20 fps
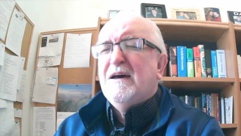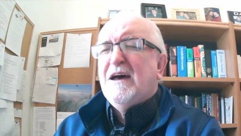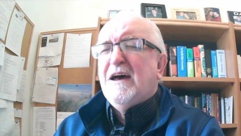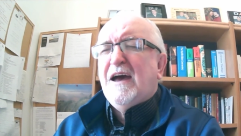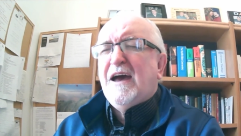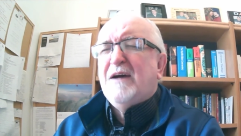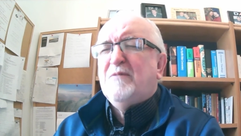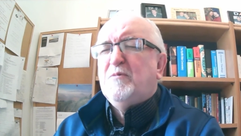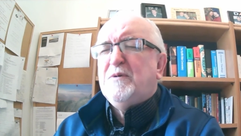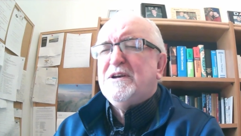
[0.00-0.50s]

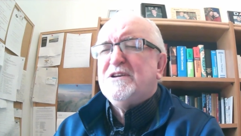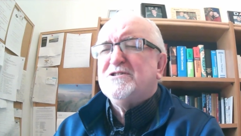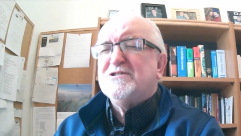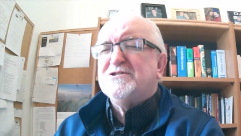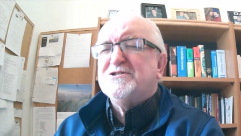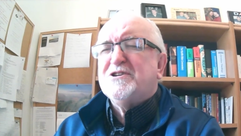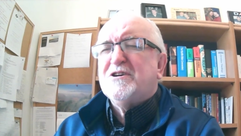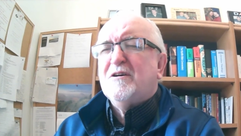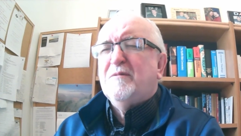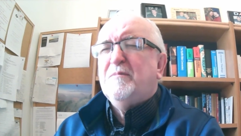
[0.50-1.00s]
And we
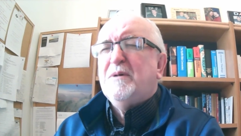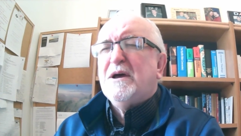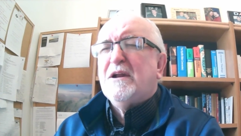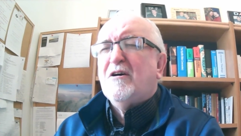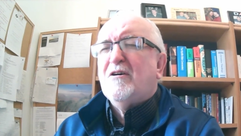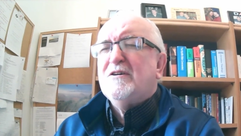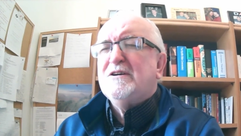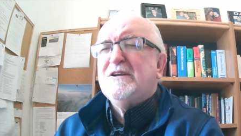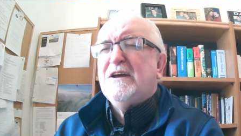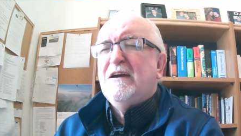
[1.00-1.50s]
just commit
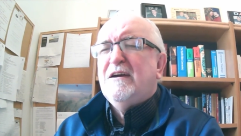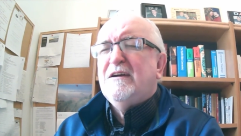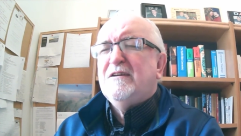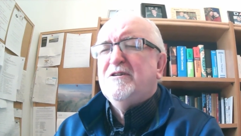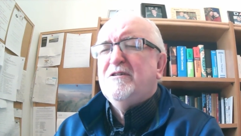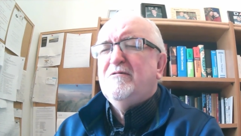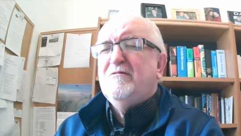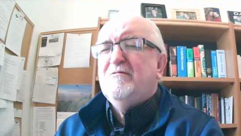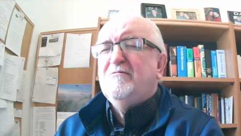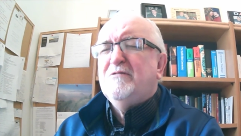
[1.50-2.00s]
our day
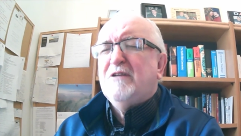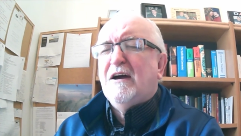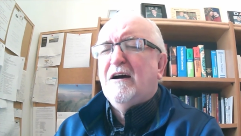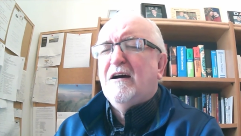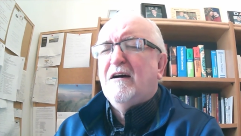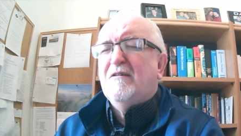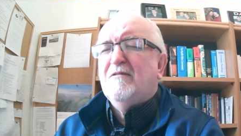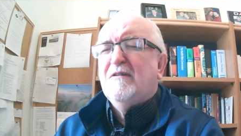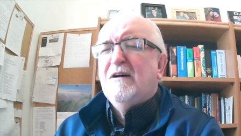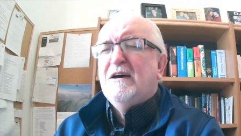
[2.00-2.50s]
to you
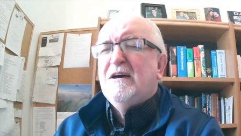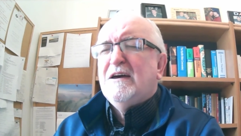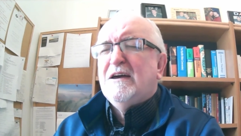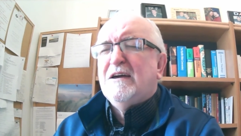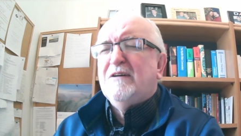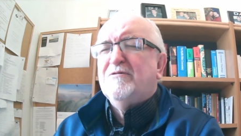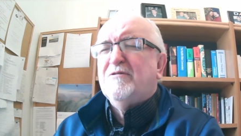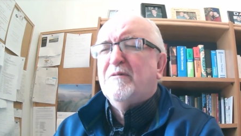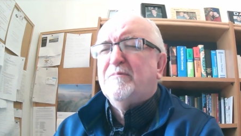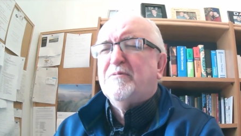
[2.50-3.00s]
now
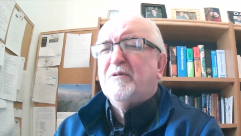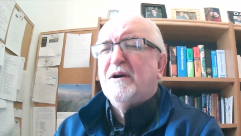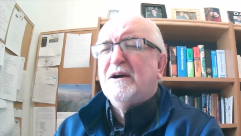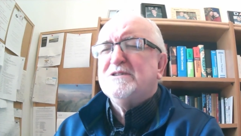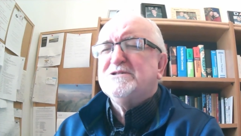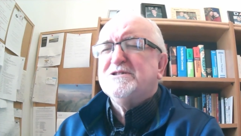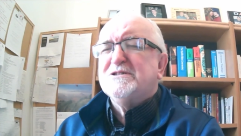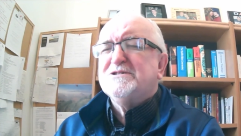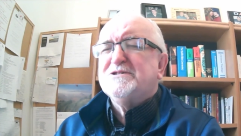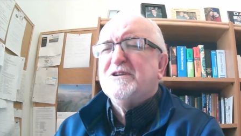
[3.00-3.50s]
in the
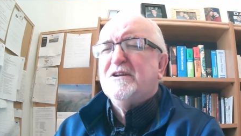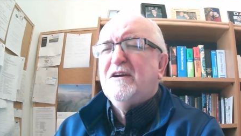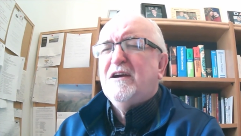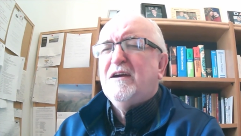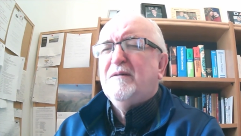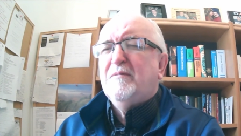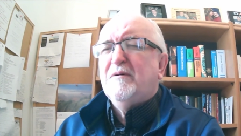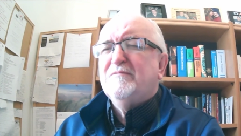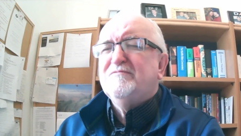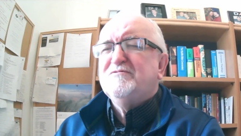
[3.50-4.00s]
precious
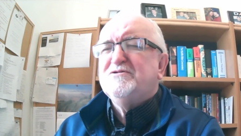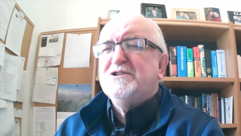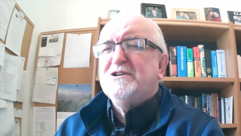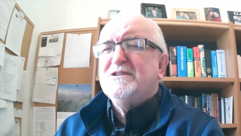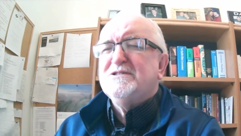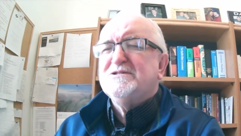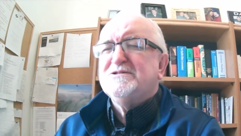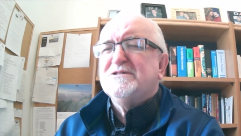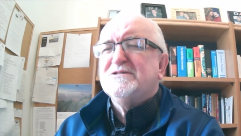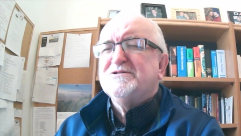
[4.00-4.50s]
name of
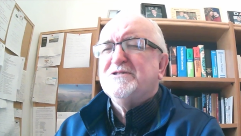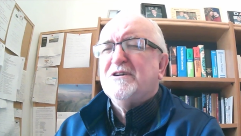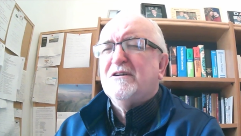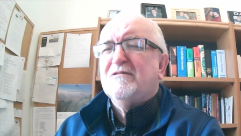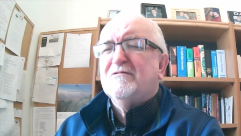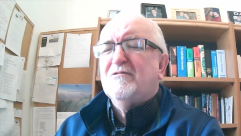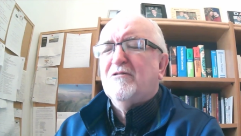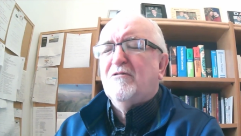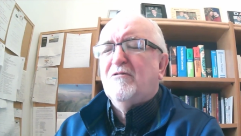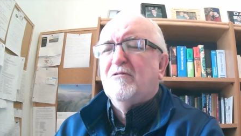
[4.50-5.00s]
Jesus
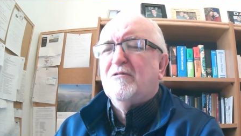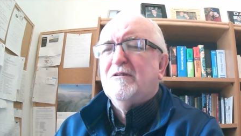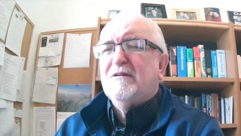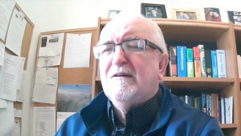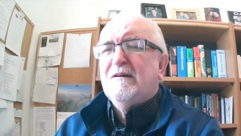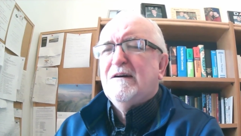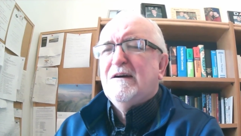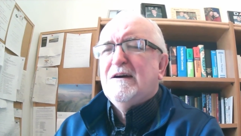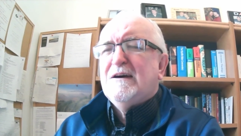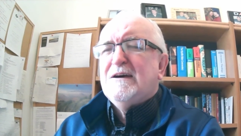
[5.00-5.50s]
our Lord.
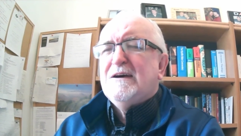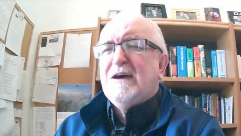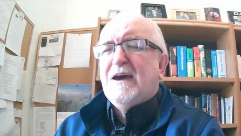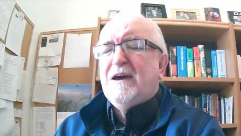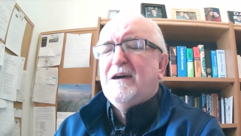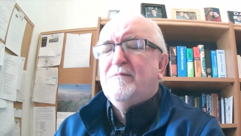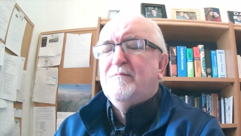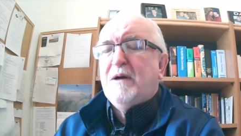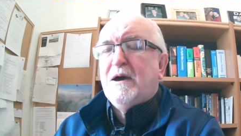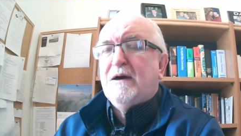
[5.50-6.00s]

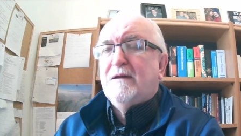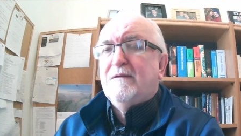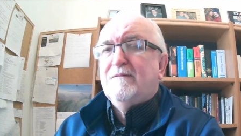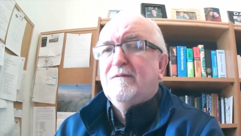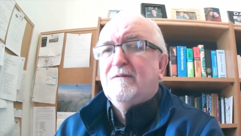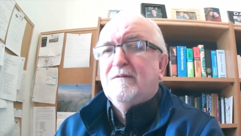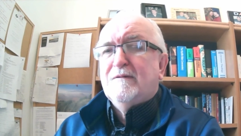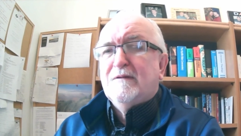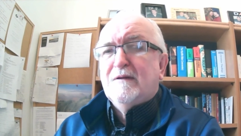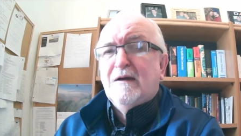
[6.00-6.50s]
Amen
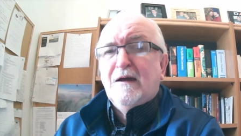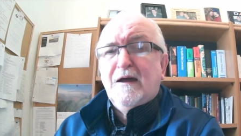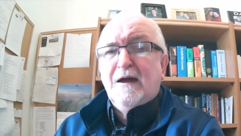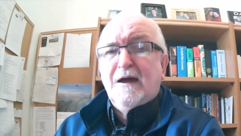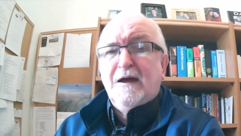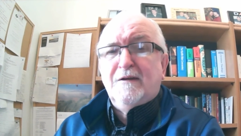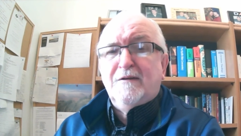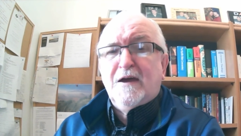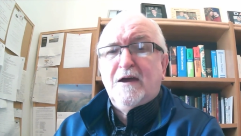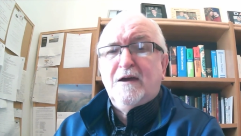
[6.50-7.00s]

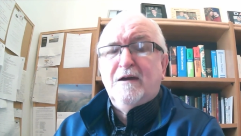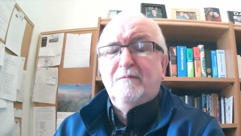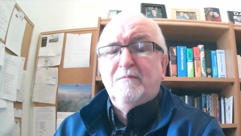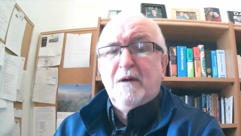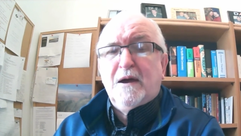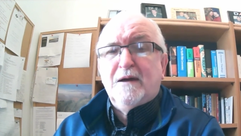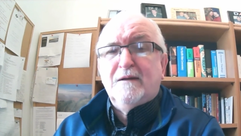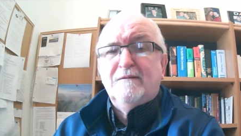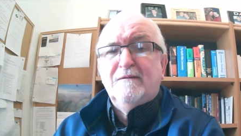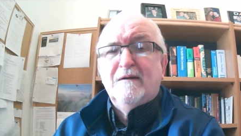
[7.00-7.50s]
and
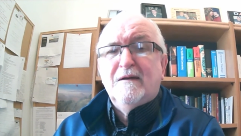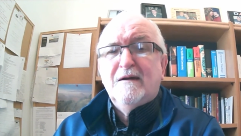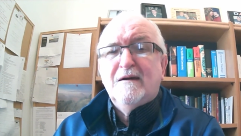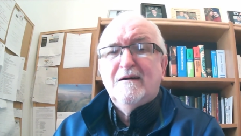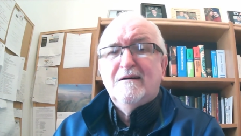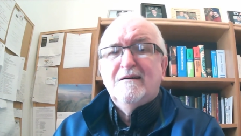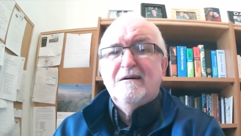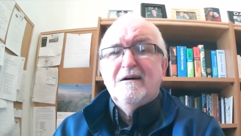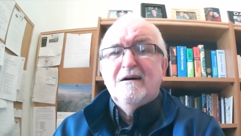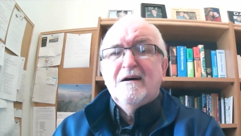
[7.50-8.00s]
amen.
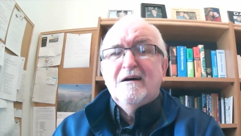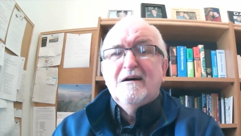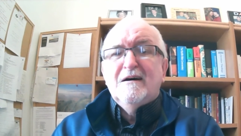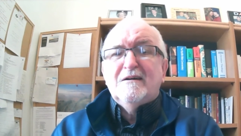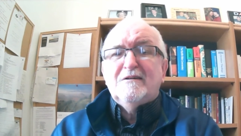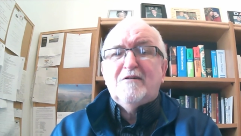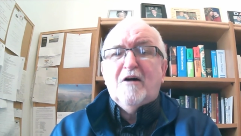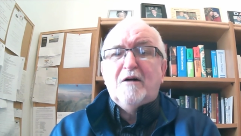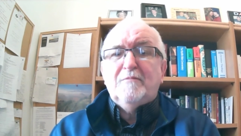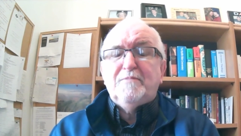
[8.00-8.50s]

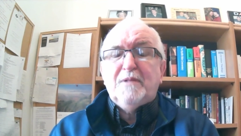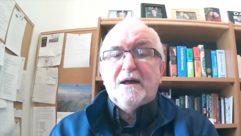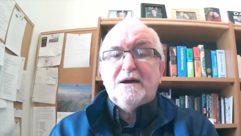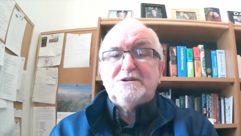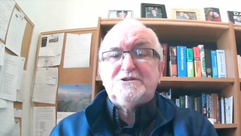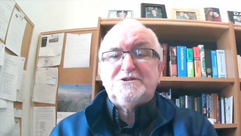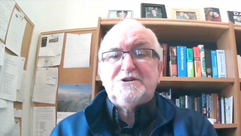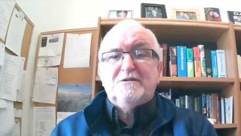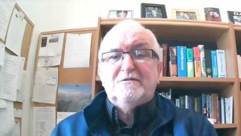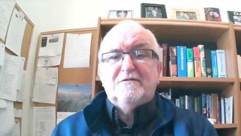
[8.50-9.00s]
God
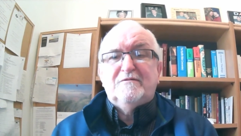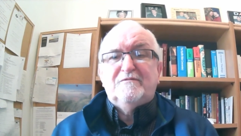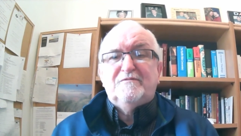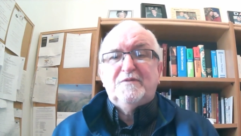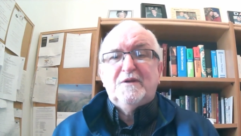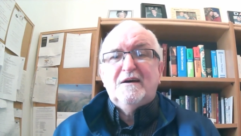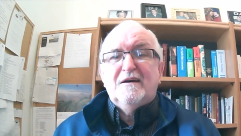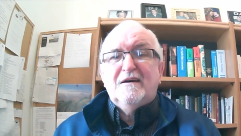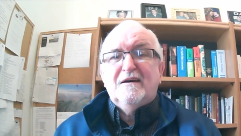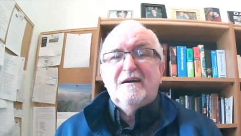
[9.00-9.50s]
bless you
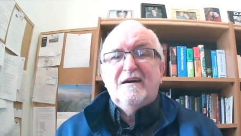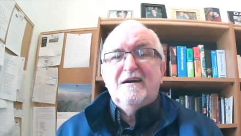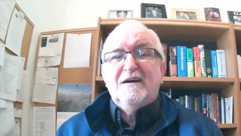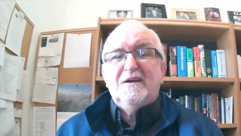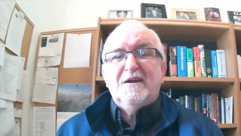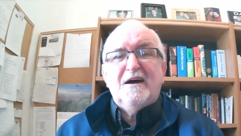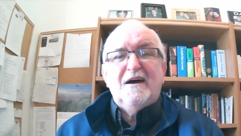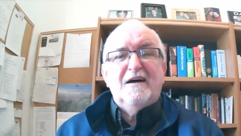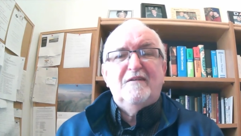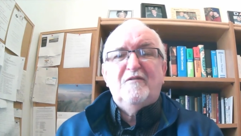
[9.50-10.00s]

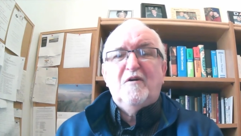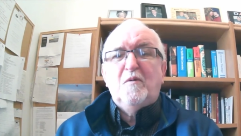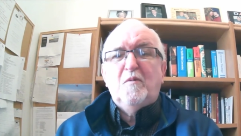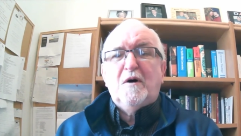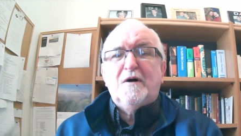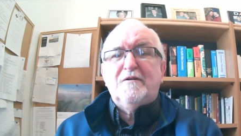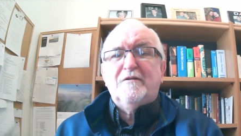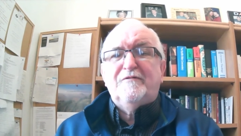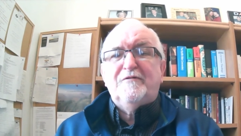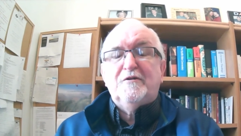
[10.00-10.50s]
and have a
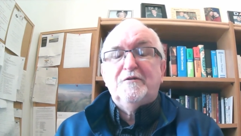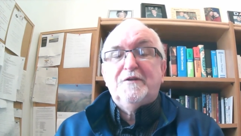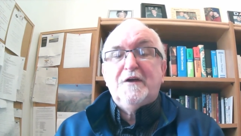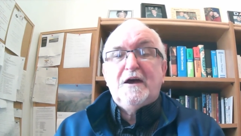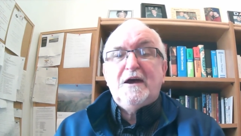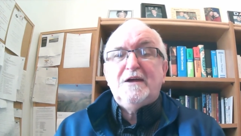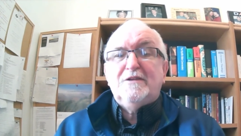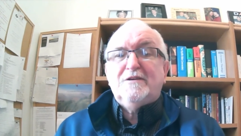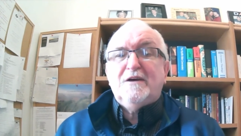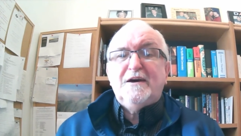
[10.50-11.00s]
wonderful
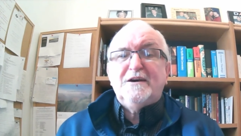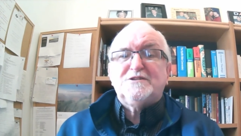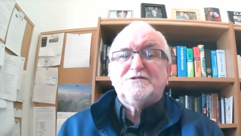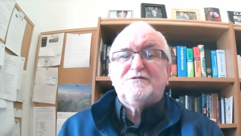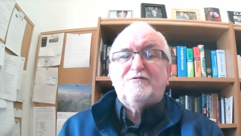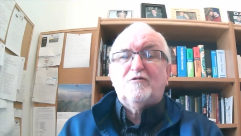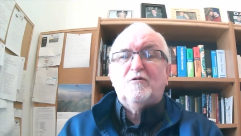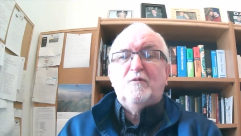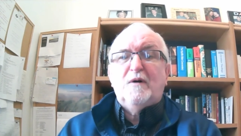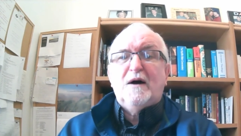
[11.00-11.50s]
day. Thanks
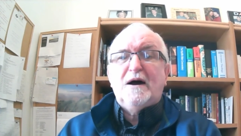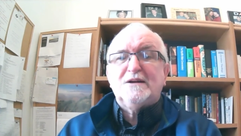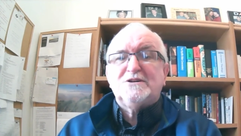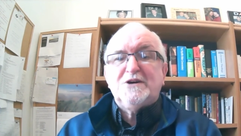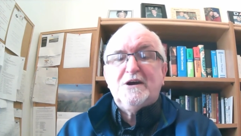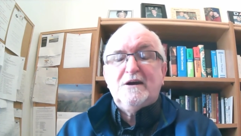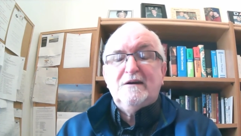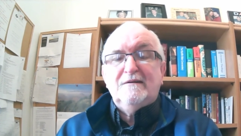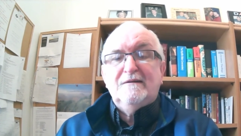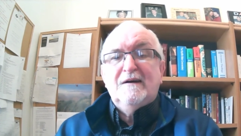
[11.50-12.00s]
for
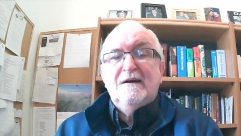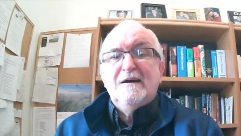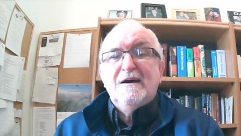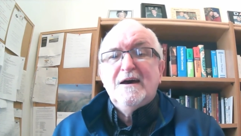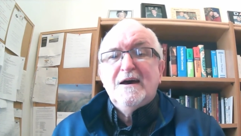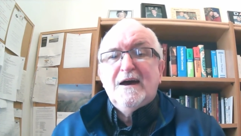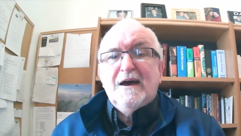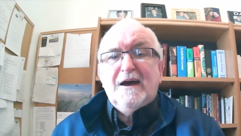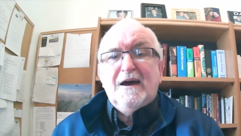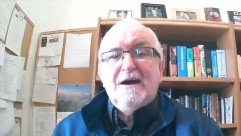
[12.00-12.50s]
watching
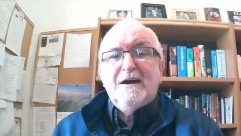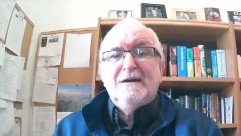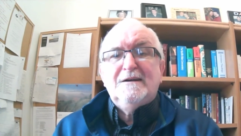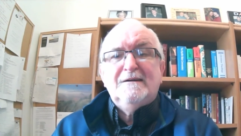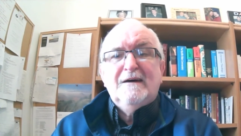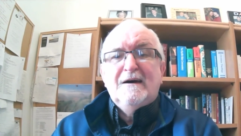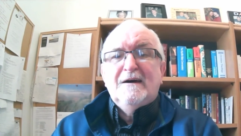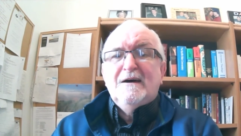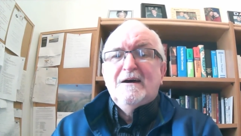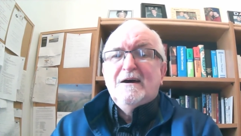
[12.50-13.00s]
and
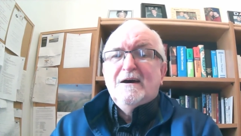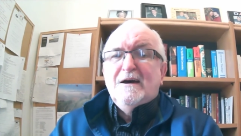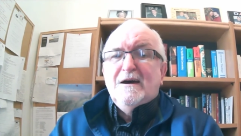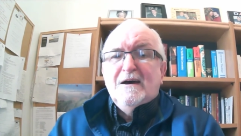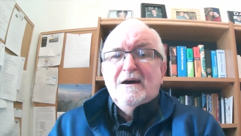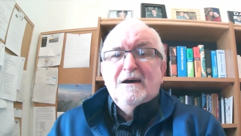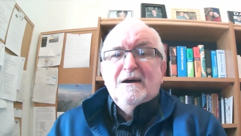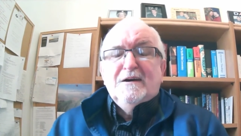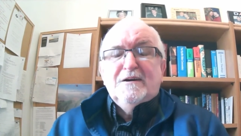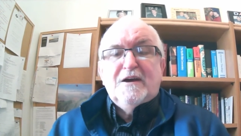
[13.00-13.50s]

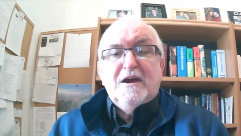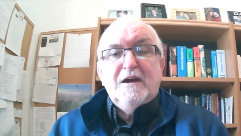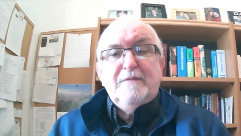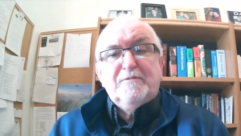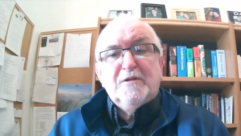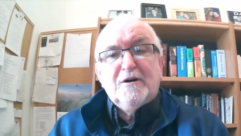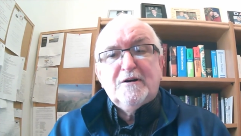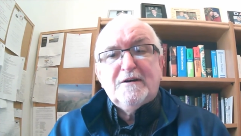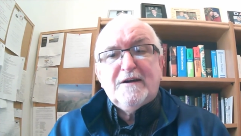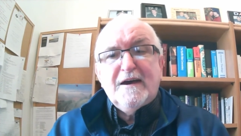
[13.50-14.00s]
keep
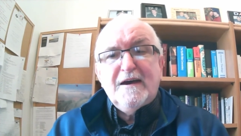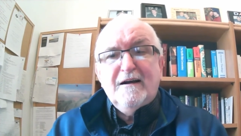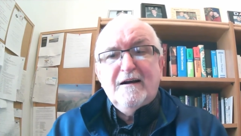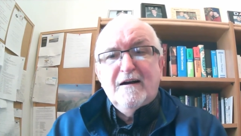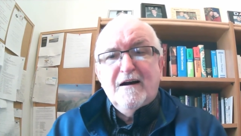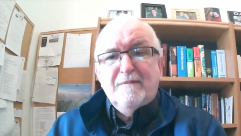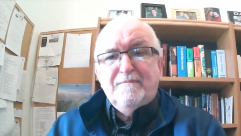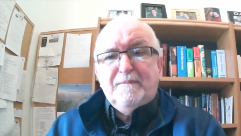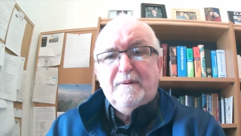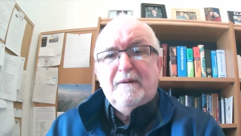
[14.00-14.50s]
looking
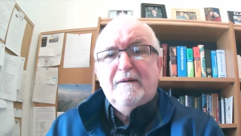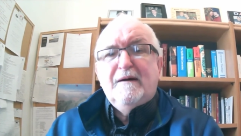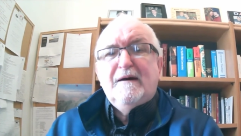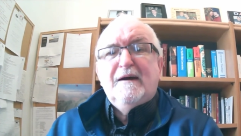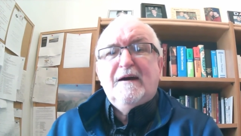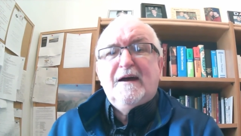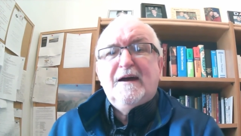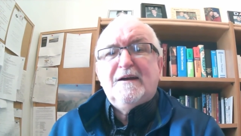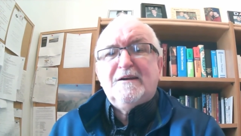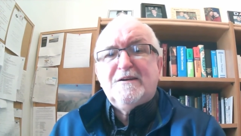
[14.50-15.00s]
up
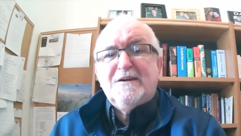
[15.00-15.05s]
and